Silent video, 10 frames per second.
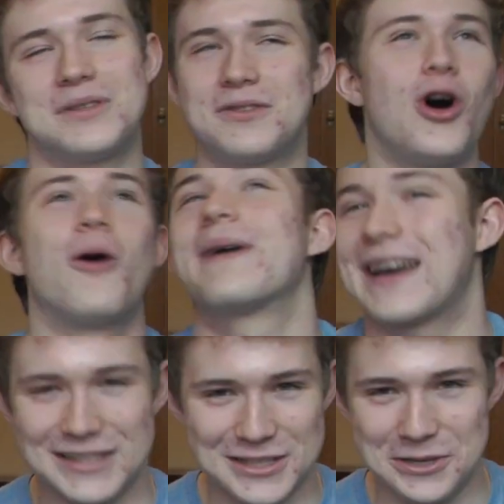
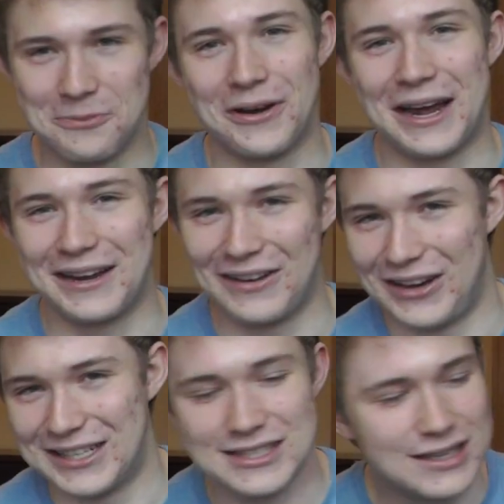topics you want
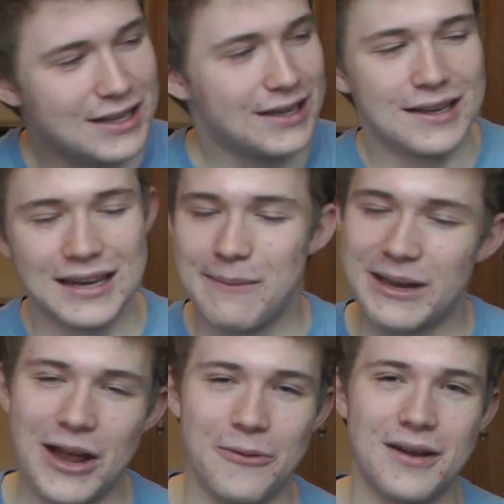analysed, let
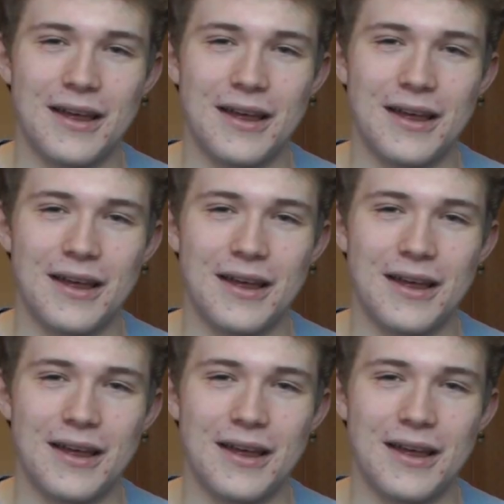me know.